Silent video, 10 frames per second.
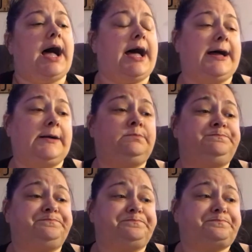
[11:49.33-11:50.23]
I
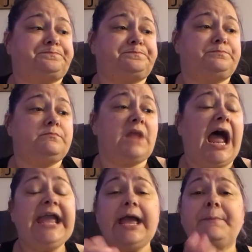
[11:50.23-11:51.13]

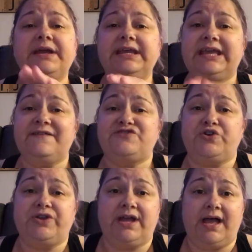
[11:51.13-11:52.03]
am going to give
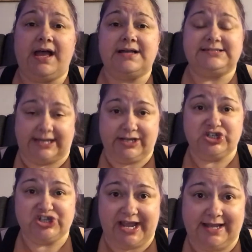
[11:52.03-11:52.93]
Zooya a second
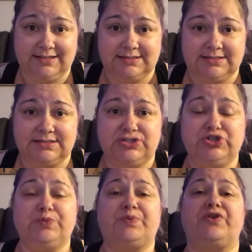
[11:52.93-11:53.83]
chance
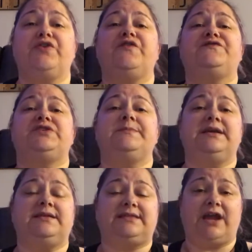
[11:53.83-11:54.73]
to prove to
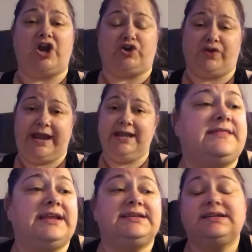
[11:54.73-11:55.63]
me that they are great.
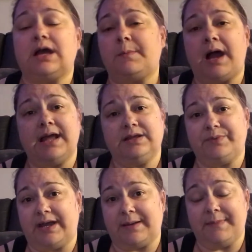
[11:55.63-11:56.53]
They did come highly
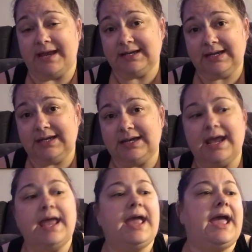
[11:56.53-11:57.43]
recommended.
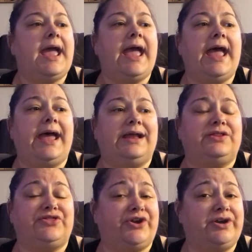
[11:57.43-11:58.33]
And
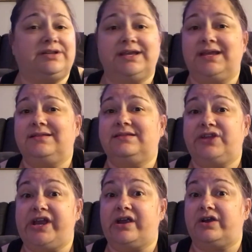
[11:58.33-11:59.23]
thirdly,
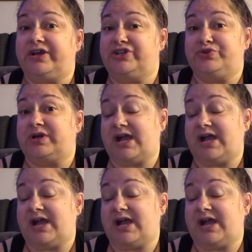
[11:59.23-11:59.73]
they are going to do a